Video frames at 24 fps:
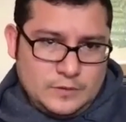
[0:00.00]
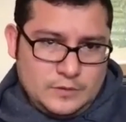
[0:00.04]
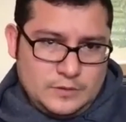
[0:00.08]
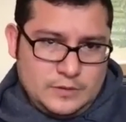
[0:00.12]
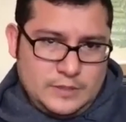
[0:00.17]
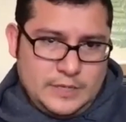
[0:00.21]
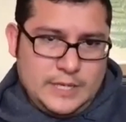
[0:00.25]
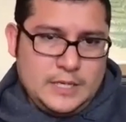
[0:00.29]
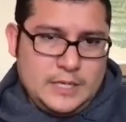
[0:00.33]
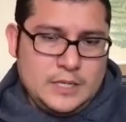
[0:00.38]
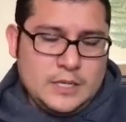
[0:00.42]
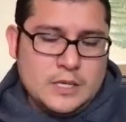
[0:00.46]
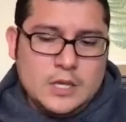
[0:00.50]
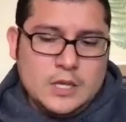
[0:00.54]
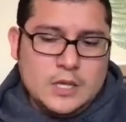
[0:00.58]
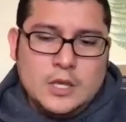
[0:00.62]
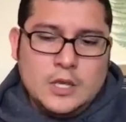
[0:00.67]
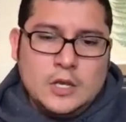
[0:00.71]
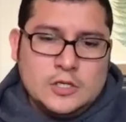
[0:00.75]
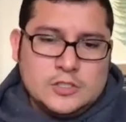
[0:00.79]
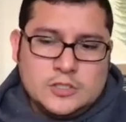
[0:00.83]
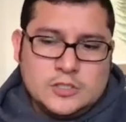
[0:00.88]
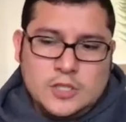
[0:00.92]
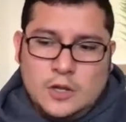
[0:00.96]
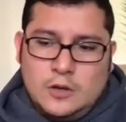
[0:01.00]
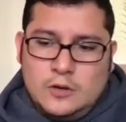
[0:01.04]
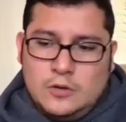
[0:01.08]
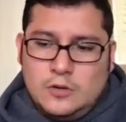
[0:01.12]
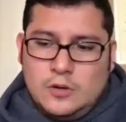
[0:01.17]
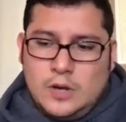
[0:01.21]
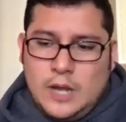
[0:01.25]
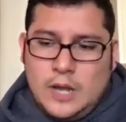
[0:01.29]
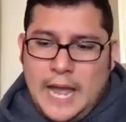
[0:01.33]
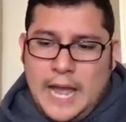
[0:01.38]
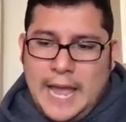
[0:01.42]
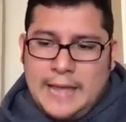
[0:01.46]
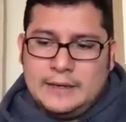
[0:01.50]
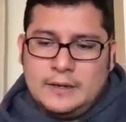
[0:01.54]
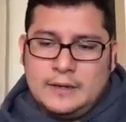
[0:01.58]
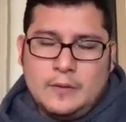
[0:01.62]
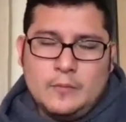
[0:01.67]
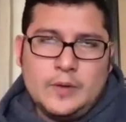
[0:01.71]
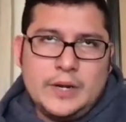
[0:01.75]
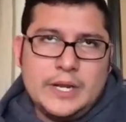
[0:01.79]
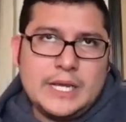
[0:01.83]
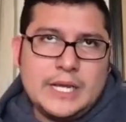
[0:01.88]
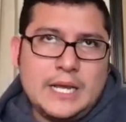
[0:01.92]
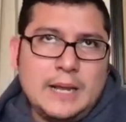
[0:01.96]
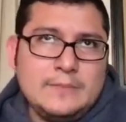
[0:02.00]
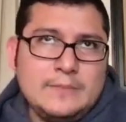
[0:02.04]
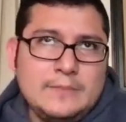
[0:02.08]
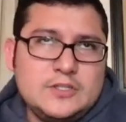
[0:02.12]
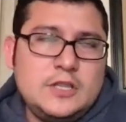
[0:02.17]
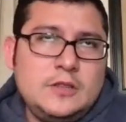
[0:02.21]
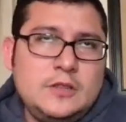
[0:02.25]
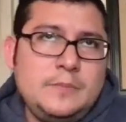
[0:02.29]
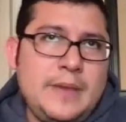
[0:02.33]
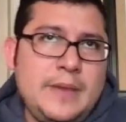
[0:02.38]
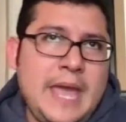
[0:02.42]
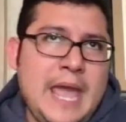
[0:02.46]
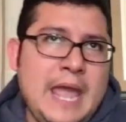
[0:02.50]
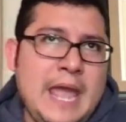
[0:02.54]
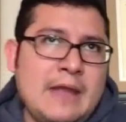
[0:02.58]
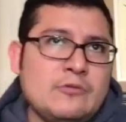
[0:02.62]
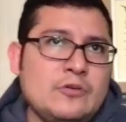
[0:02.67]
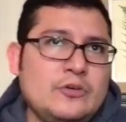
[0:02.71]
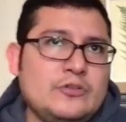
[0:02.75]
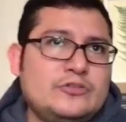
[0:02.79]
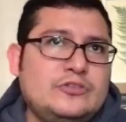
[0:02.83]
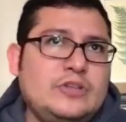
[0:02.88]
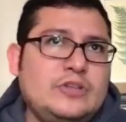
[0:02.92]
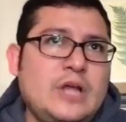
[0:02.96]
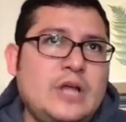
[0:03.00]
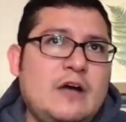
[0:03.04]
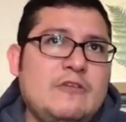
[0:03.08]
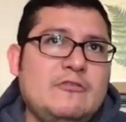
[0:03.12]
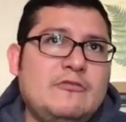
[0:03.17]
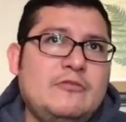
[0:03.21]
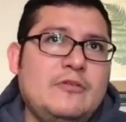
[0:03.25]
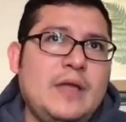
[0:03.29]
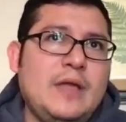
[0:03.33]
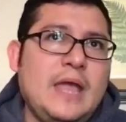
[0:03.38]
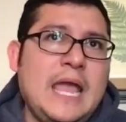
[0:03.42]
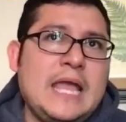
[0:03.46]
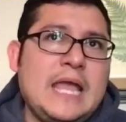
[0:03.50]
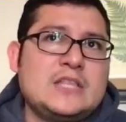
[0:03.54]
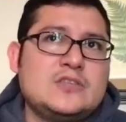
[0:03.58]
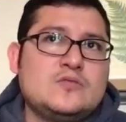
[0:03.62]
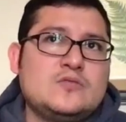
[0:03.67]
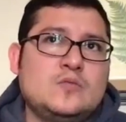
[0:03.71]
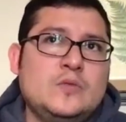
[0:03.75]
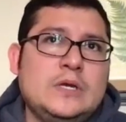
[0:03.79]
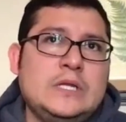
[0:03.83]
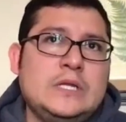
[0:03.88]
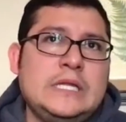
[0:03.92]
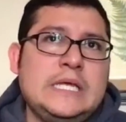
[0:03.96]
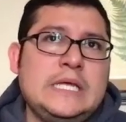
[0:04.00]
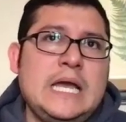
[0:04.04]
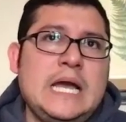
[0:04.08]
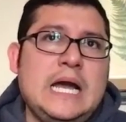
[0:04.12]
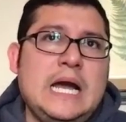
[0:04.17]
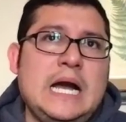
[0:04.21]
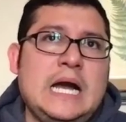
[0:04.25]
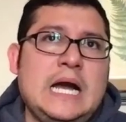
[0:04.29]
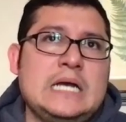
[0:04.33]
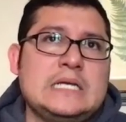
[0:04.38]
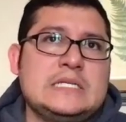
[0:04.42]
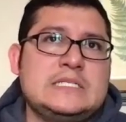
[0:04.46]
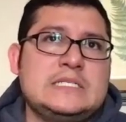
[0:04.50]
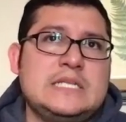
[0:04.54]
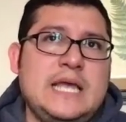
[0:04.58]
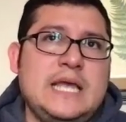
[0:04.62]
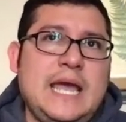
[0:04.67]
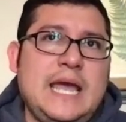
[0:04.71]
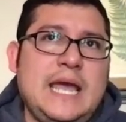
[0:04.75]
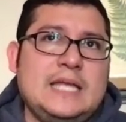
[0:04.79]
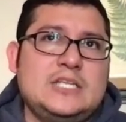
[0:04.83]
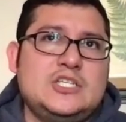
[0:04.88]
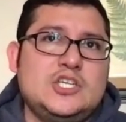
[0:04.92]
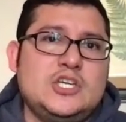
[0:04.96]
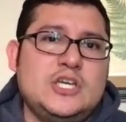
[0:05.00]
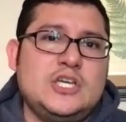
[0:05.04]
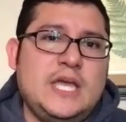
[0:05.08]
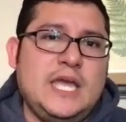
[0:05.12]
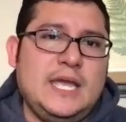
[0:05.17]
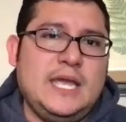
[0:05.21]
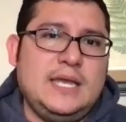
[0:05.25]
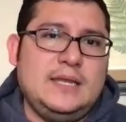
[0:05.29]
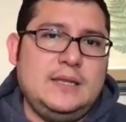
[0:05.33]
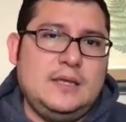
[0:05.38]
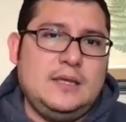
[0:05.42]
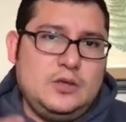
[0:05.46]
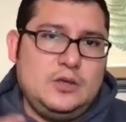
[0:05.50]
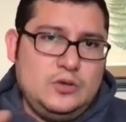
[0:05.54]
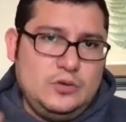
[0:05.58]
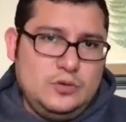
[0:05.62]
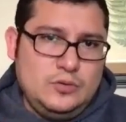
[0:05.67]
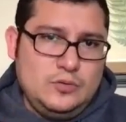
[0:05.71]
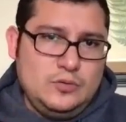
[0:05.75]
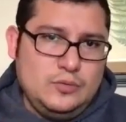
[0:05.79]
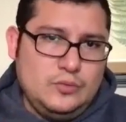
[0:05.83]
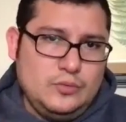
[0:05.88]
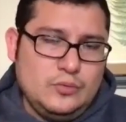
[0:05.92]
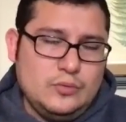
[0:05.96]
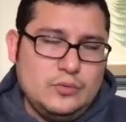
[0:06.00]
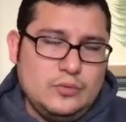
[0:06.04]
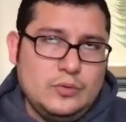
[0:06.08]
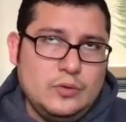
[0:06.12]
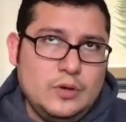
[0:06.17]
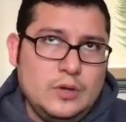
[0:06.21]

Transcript: Okay. So, and when it comes to the behavioral stuff, it's really us educating you